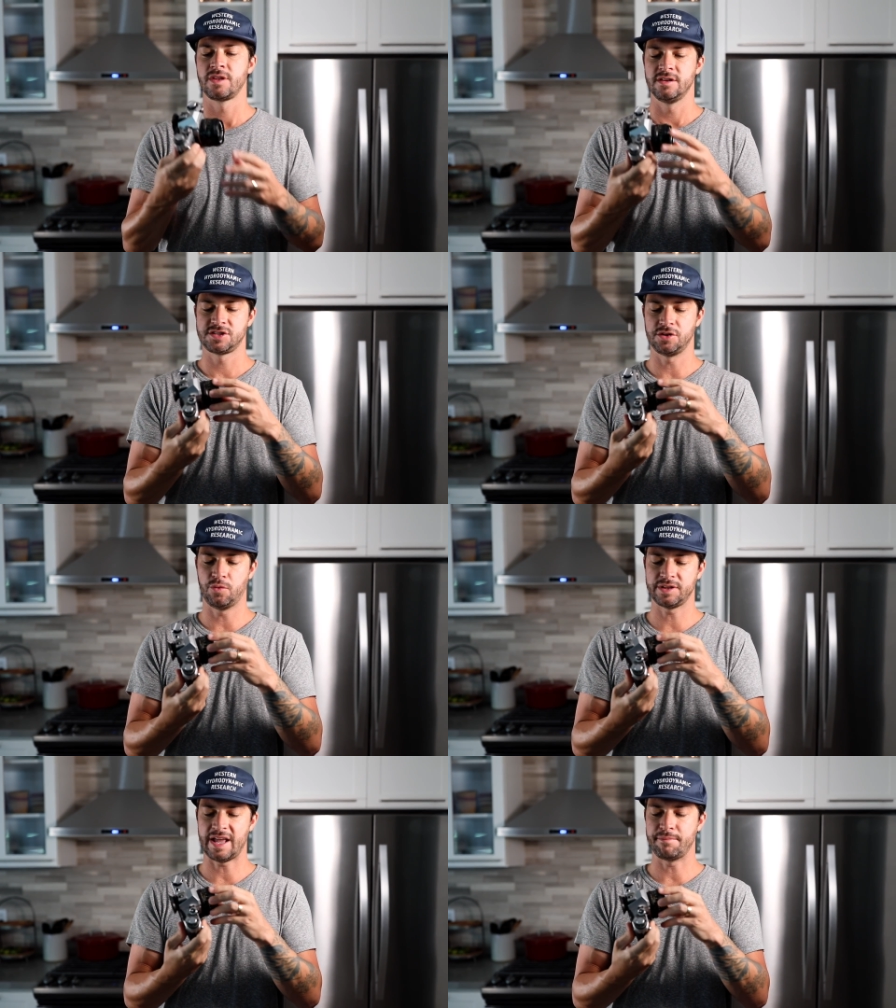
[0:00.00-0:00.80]
So
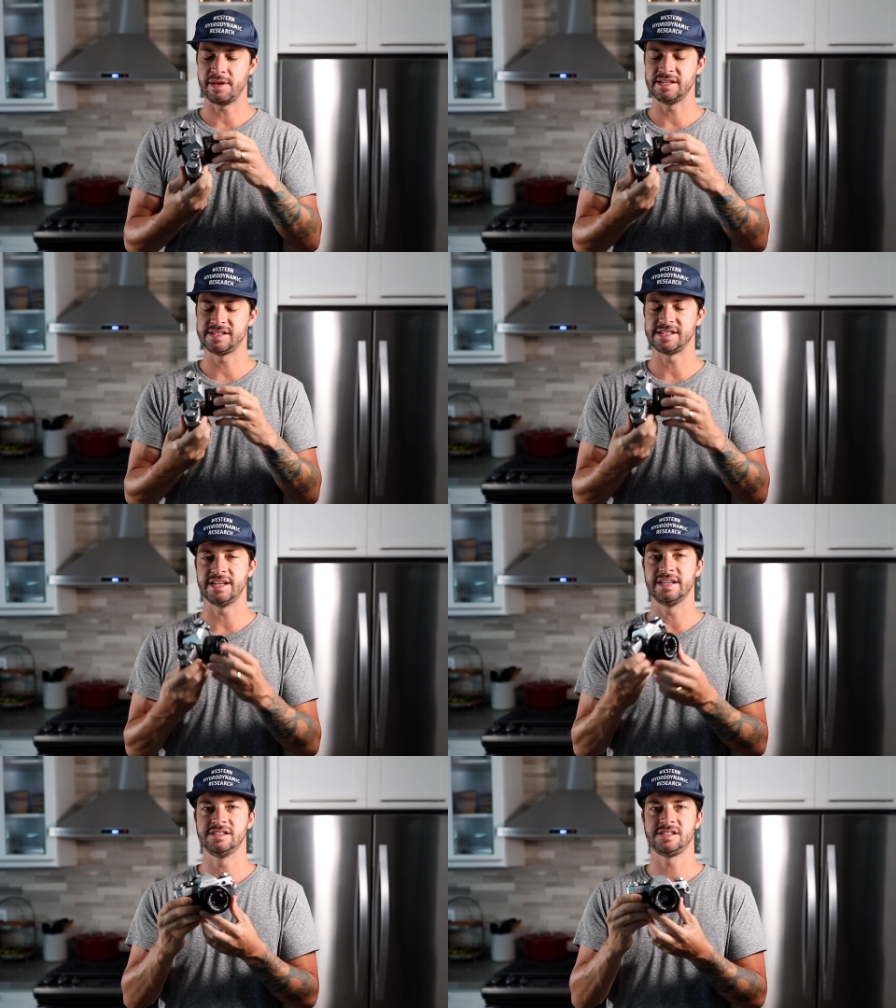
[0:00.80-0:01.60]
what that means
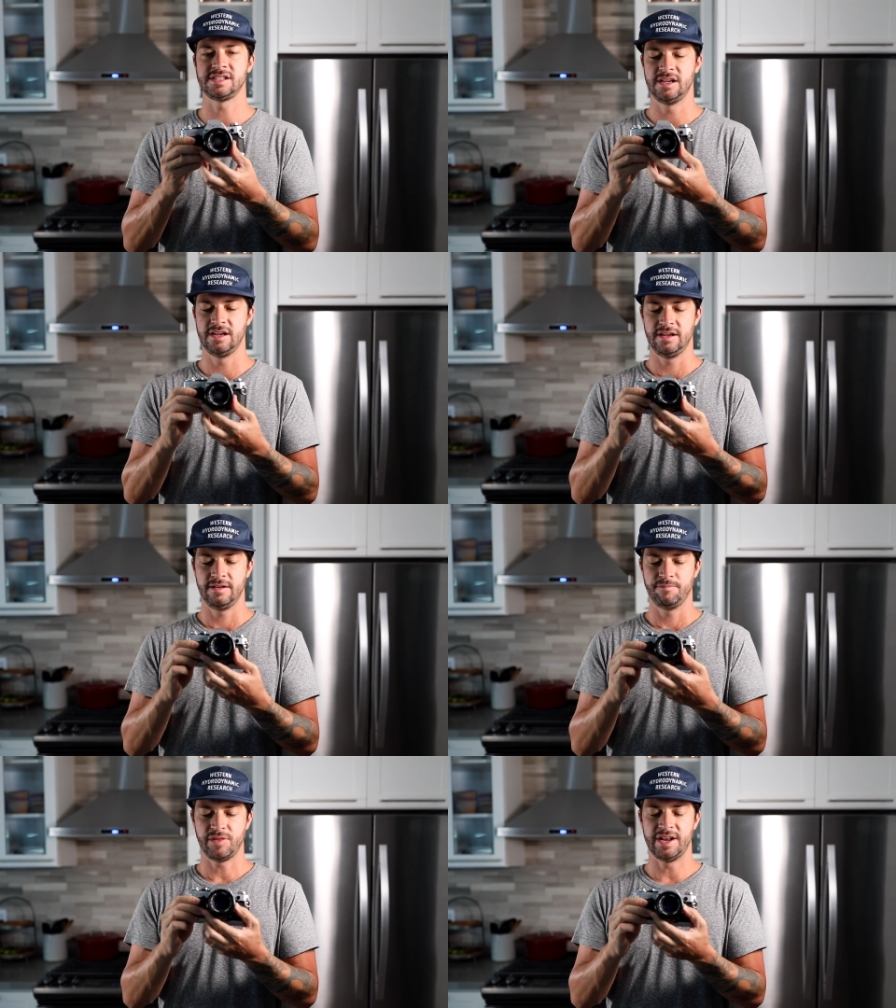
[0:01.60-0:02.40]
is
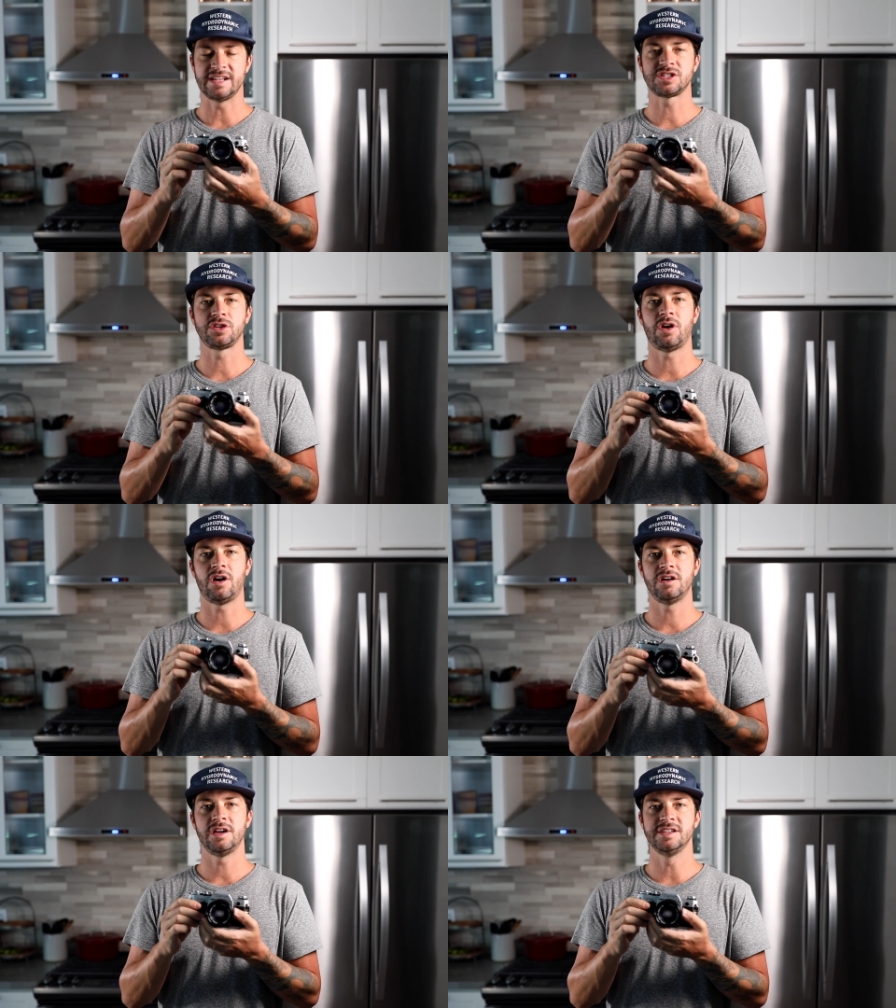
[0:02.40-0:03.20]
an
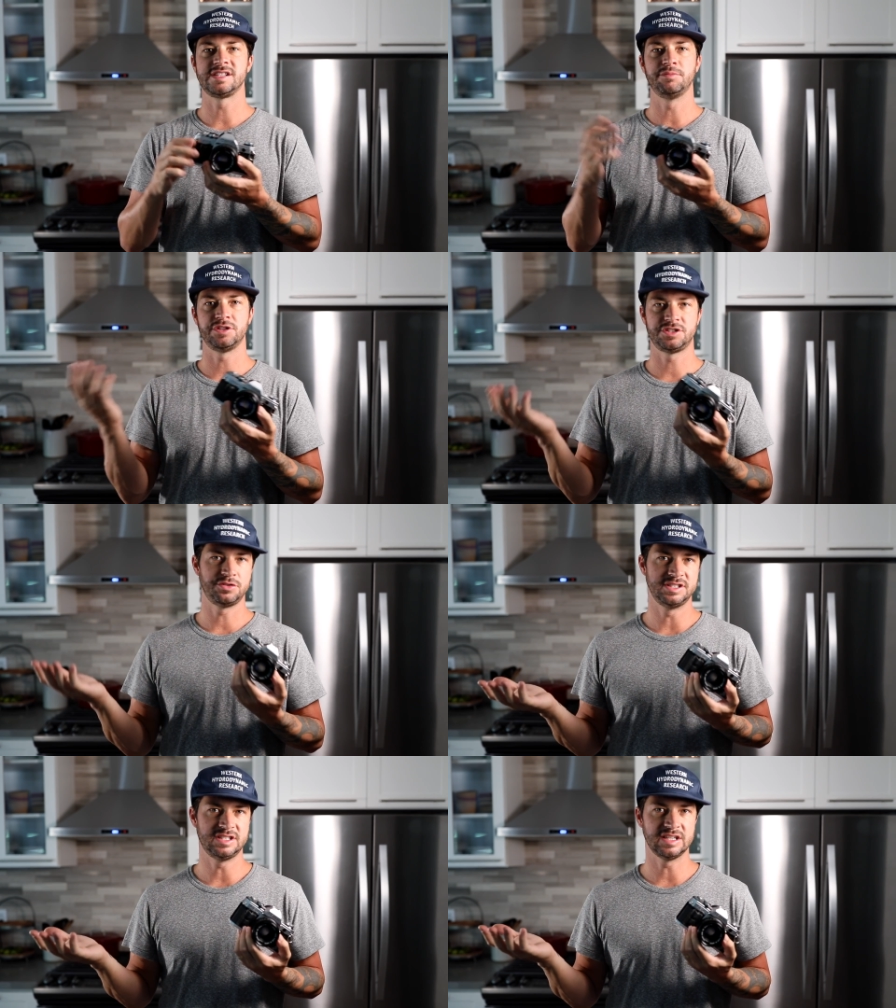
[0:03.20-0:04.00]
SLR is similar to
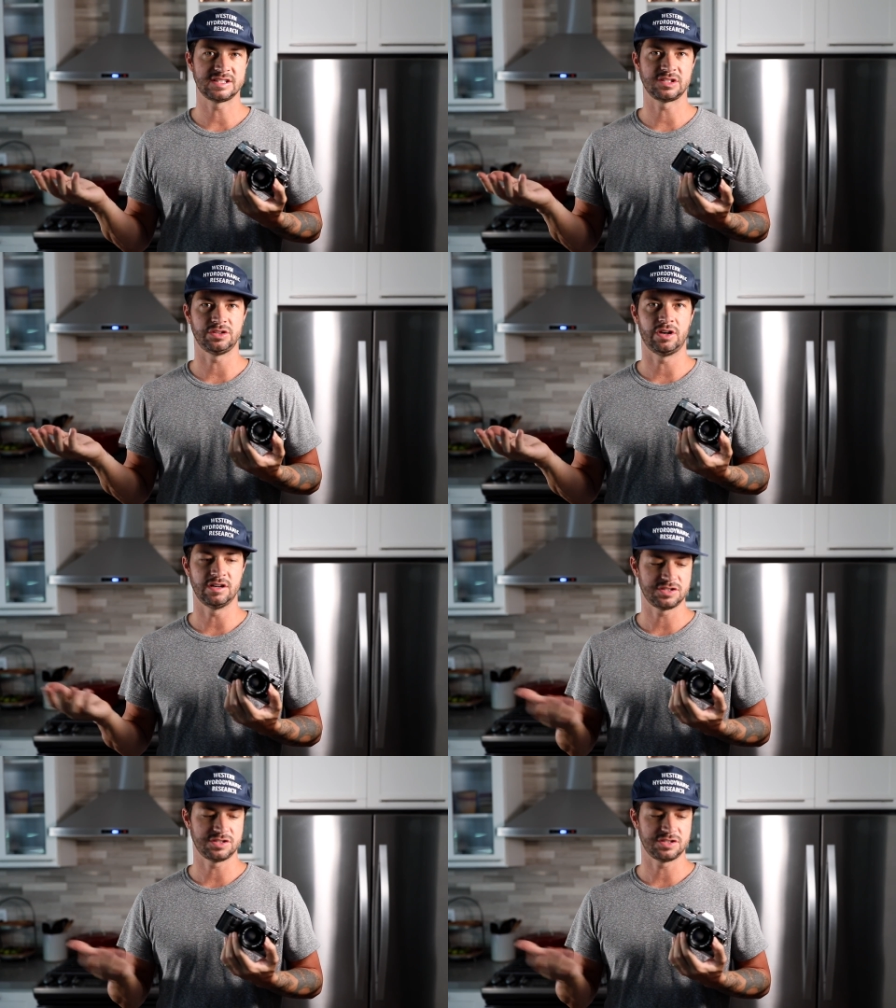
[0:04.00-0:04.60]
a DSLR.